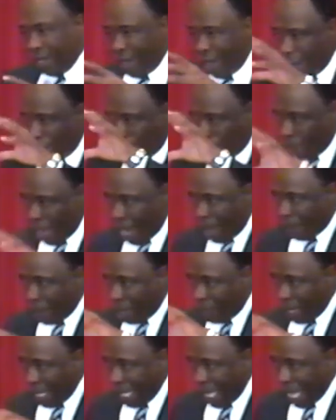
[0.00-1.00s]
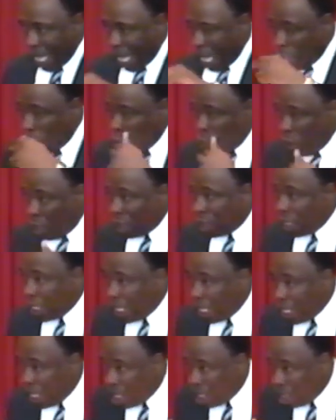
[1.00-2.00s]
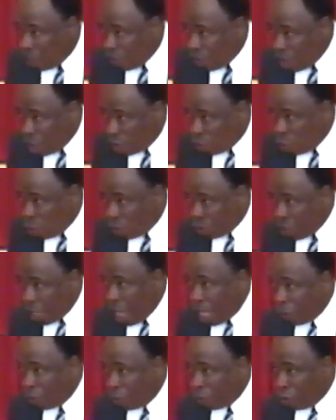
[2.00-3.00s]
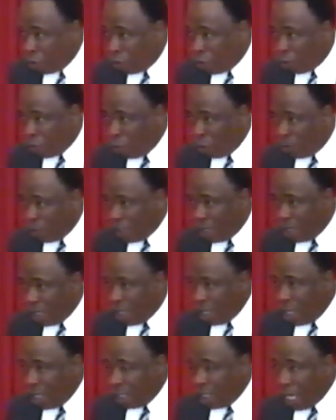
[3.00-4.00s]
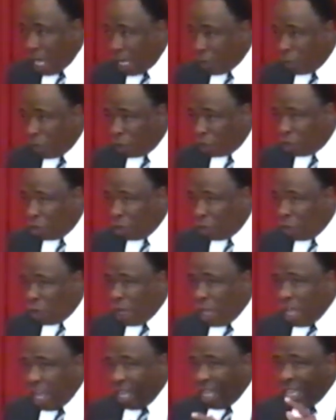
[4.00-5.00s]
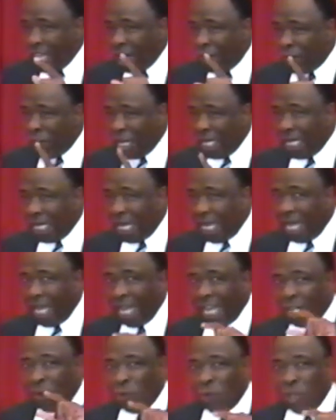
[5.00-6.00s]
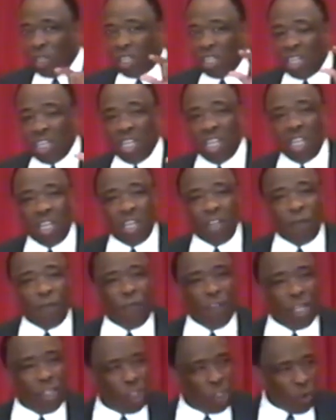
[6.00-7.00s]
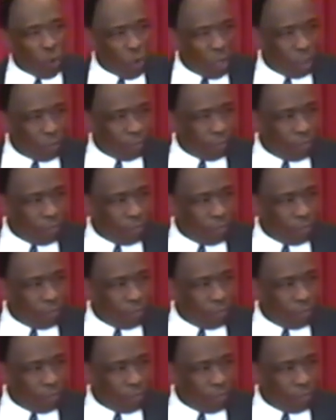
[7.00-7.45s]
a family began with an individual, not with a group, not with two. It began with an individual.